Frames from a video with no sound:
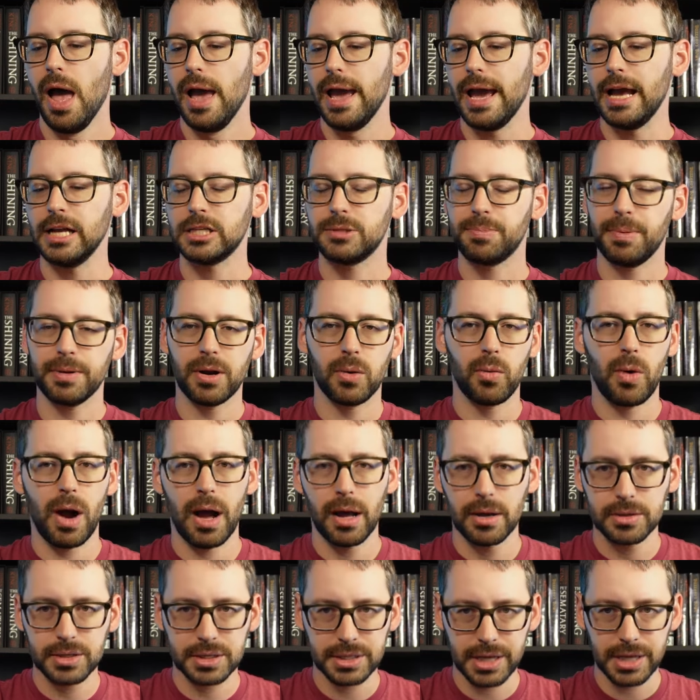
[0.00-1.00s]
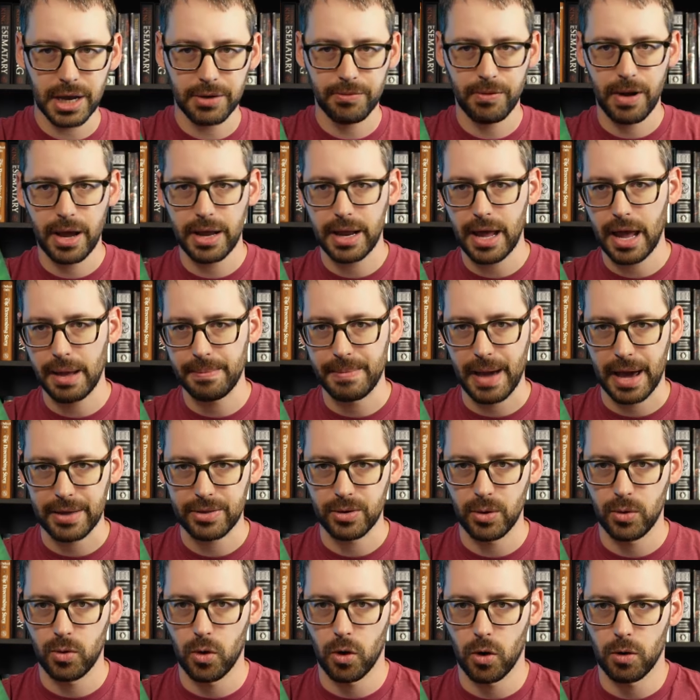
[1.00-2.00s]
It's been a while since I've read a
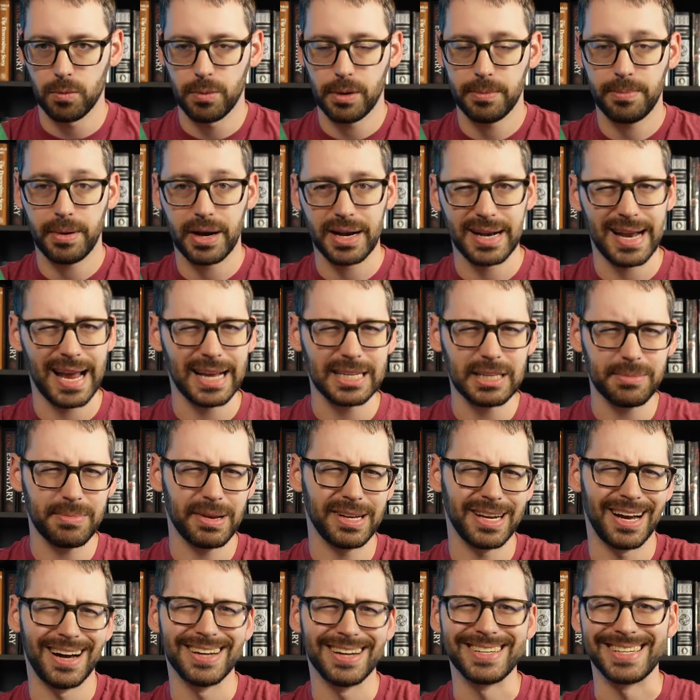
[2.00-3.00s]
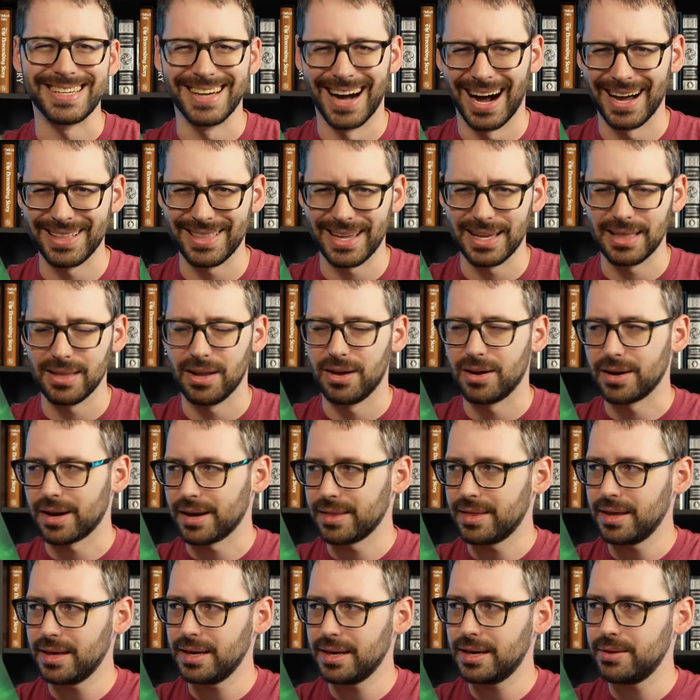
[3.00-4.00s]
Matthew Corbett, but it hasn't been ungodly long.
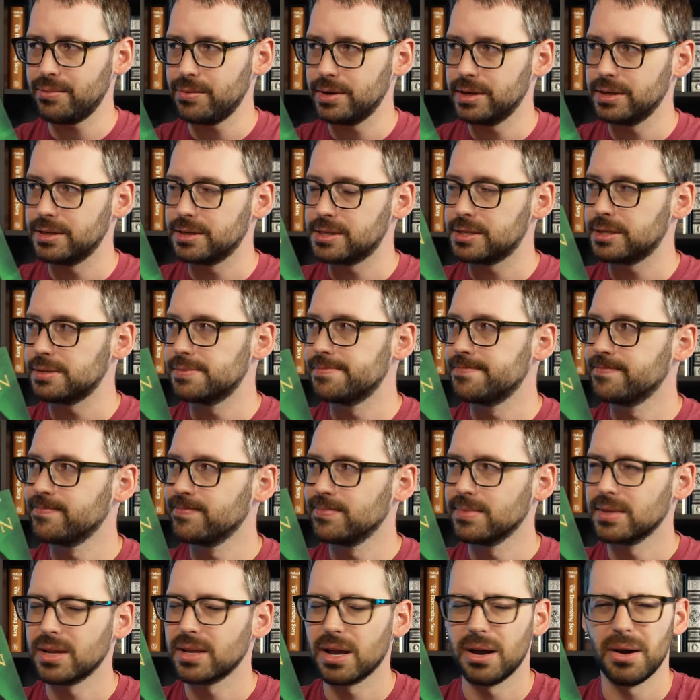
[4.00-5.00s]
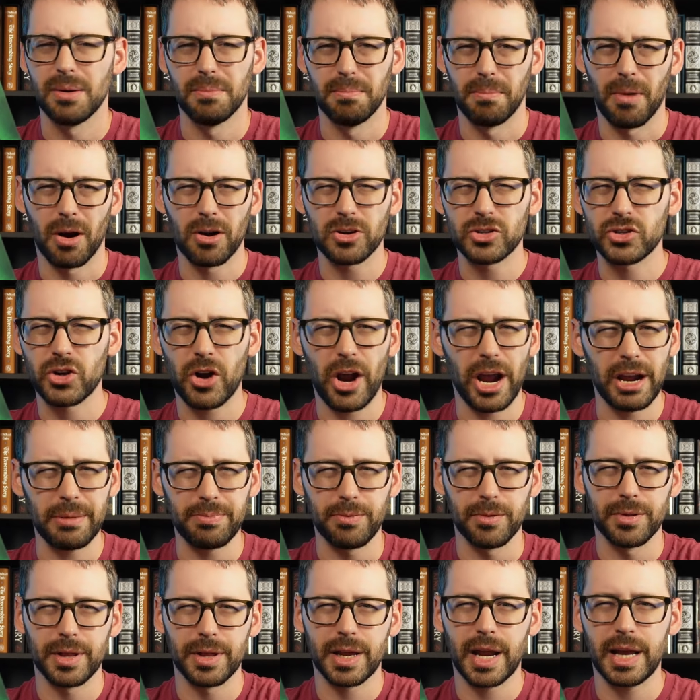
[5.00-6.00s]
I think it was March or
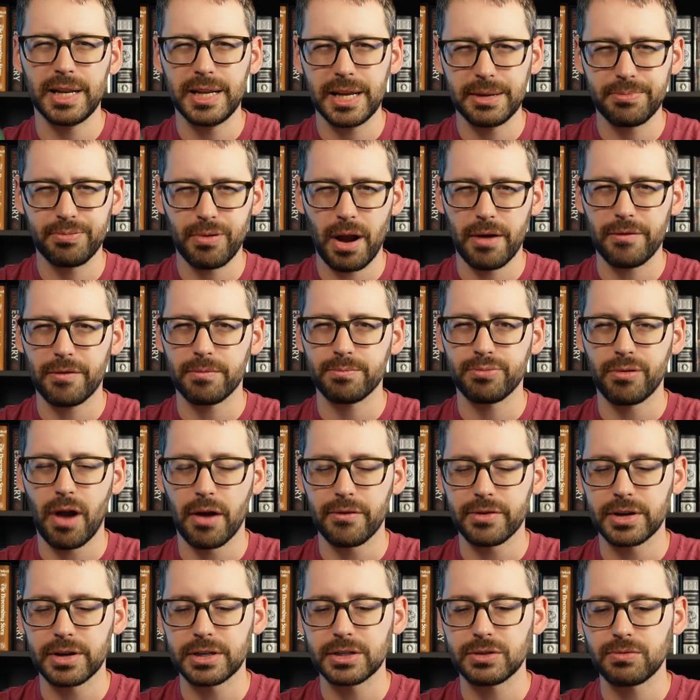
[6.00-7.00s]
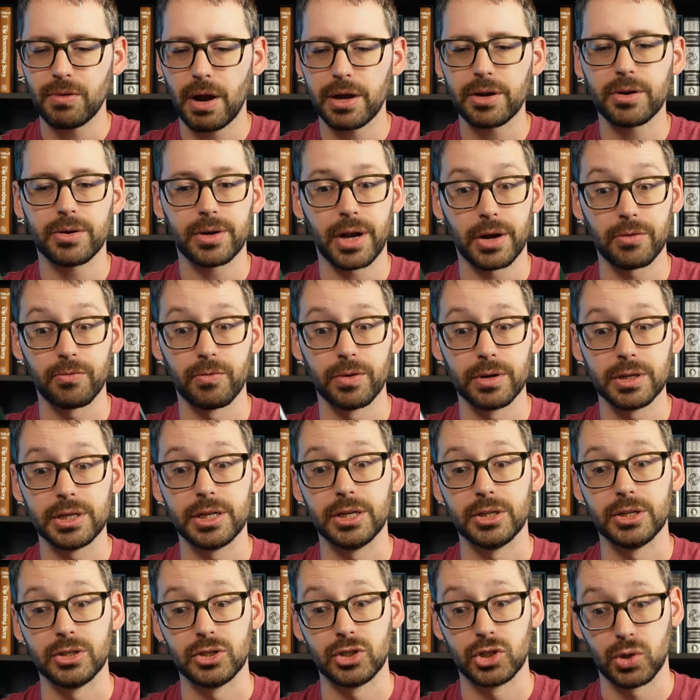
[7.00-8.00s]
April that I did Providence Rider, and I
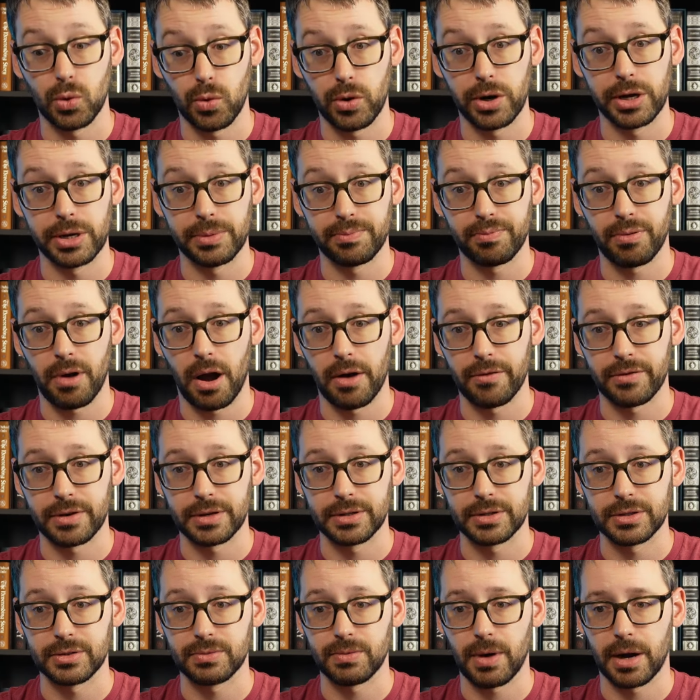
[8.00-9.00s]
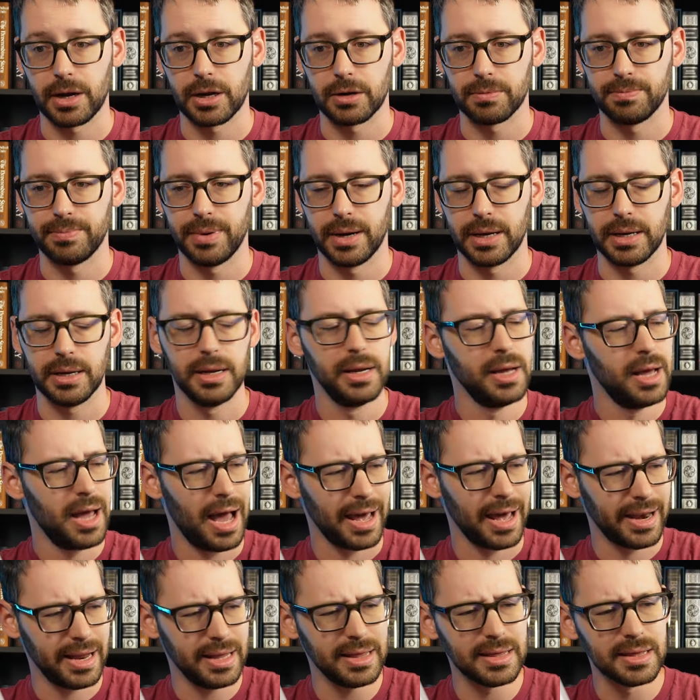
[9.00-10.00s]
really enjoyed Providence Rider, but
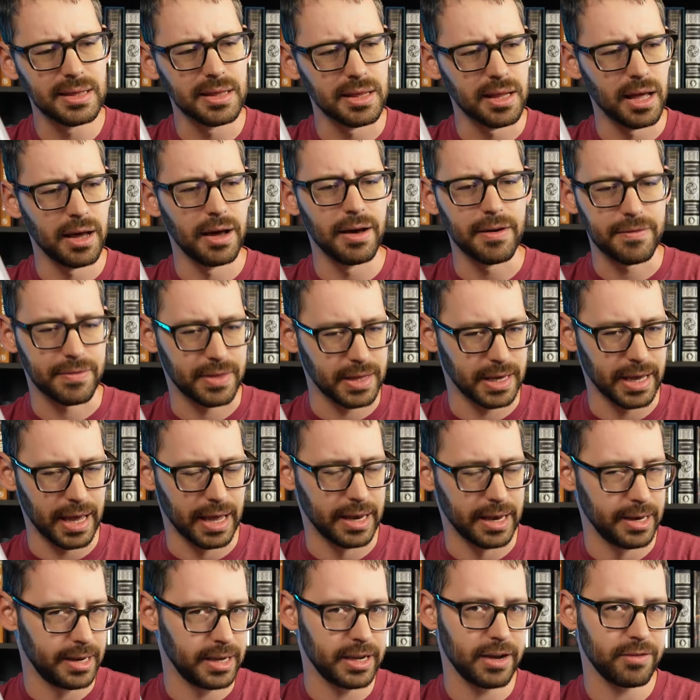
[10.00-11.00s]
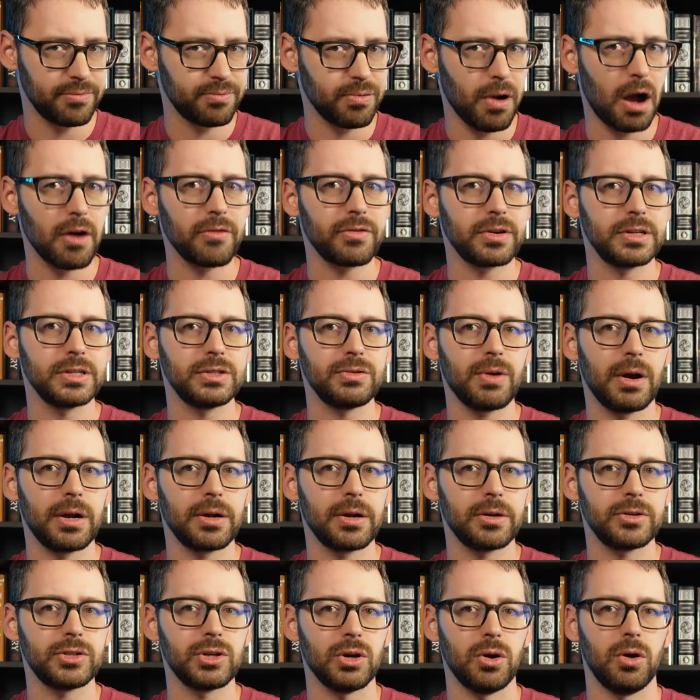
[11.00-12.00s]
I didn't love the ending of Providence
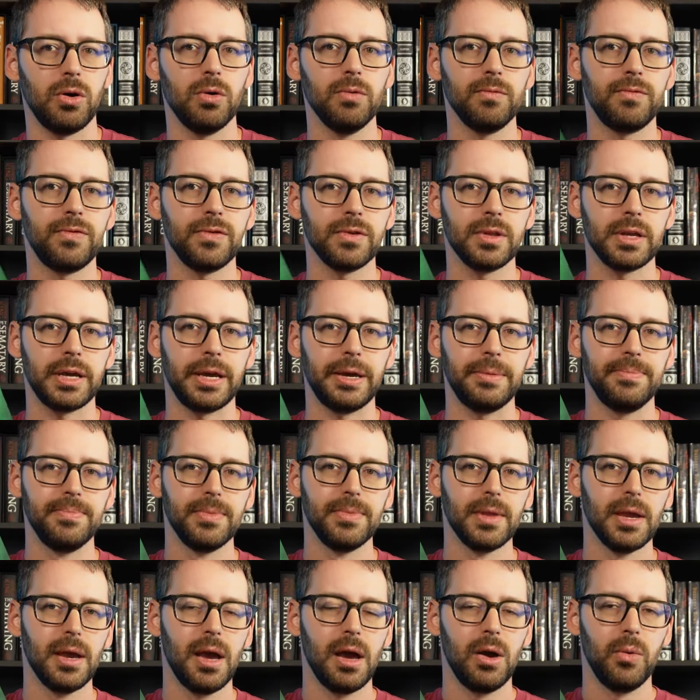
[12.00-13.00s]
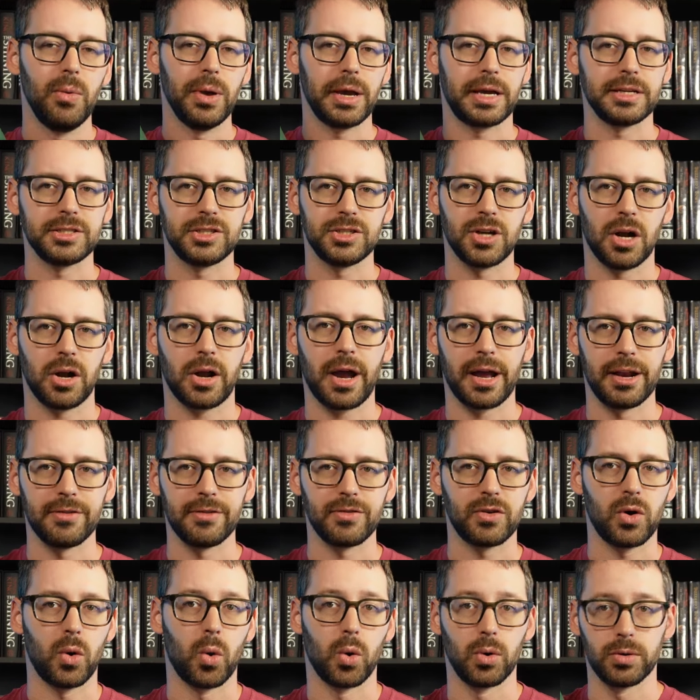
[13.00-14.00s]
Rider, so hopefully we can start kind
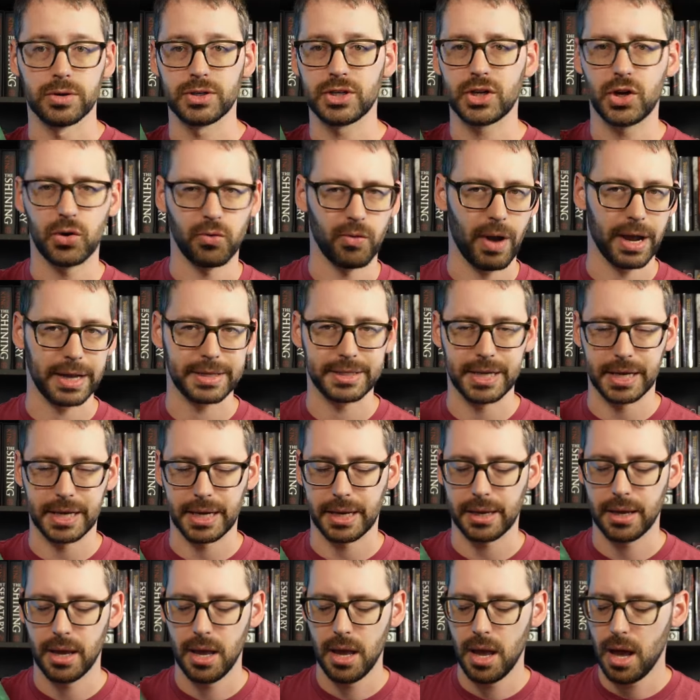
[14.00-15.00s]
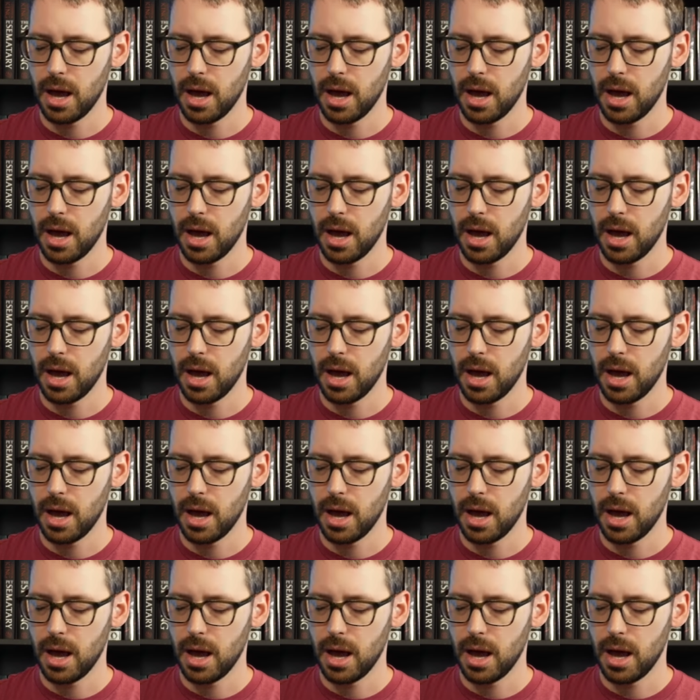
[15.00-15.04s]
of course correcting